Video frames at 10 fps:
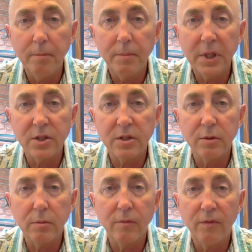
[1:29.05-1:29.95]
because
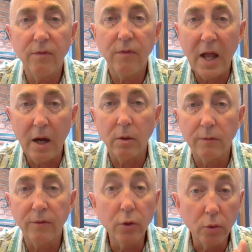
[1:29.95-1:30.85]

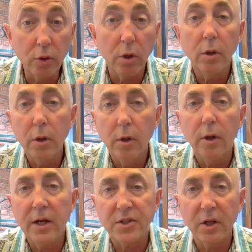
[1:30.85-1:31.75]
fluke,
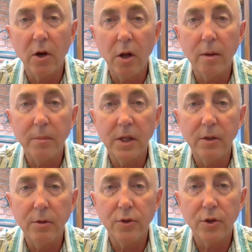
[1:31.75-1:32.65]
as they call them
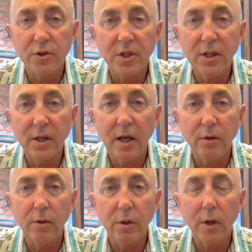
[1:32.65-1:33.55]
in New Jersey and
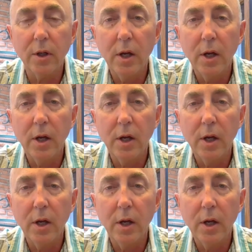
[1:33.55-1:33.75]
New York,